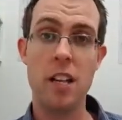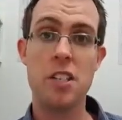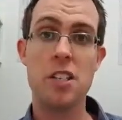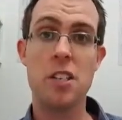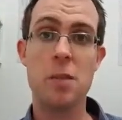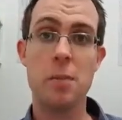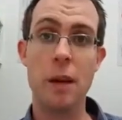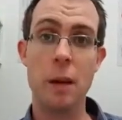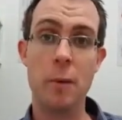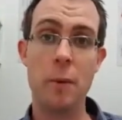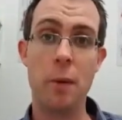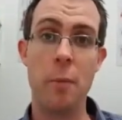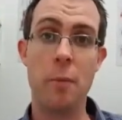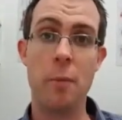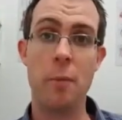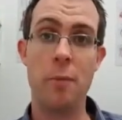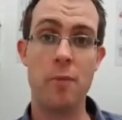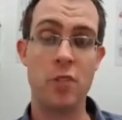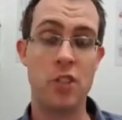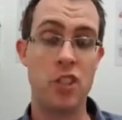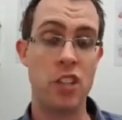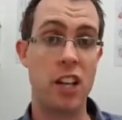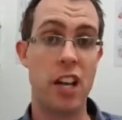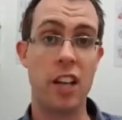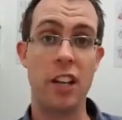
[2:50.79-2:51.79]
to make my
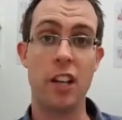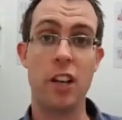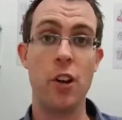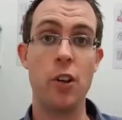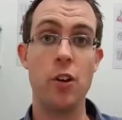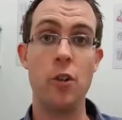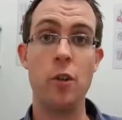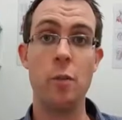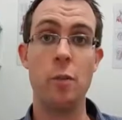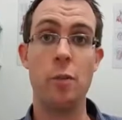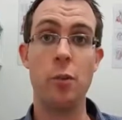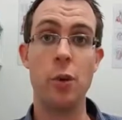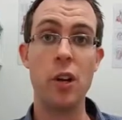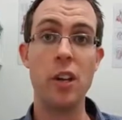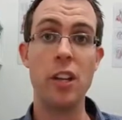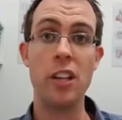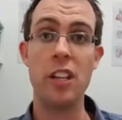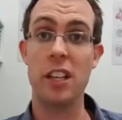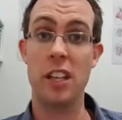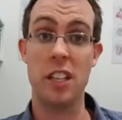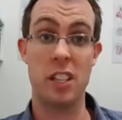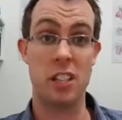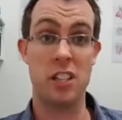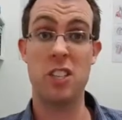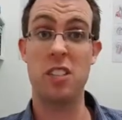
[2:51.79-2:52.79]
shallow breathing,
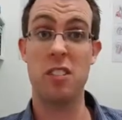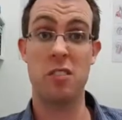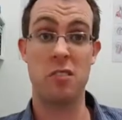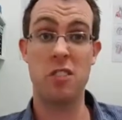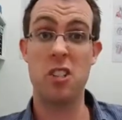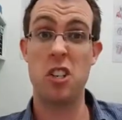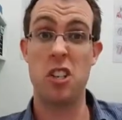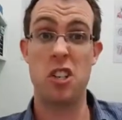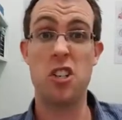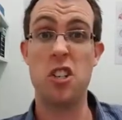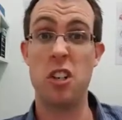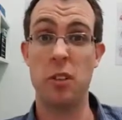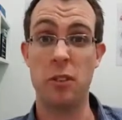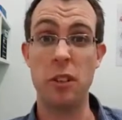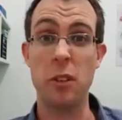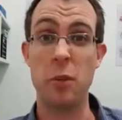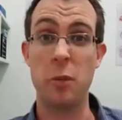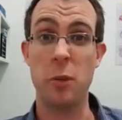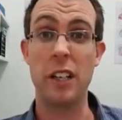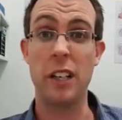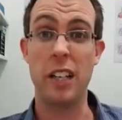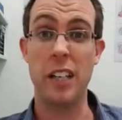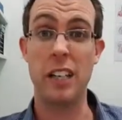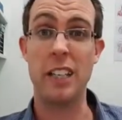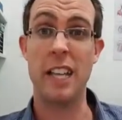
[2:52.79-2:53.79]
and to just generally want
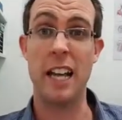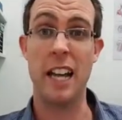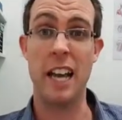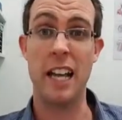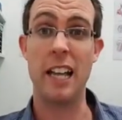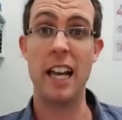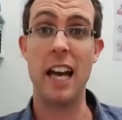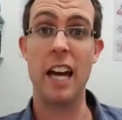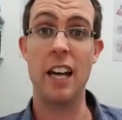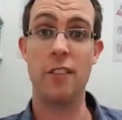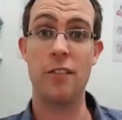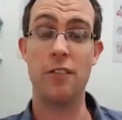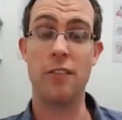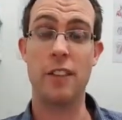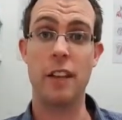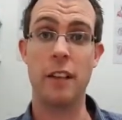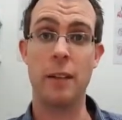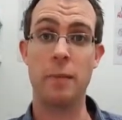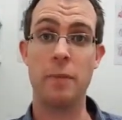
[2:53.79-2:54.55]
to get the hell out of there.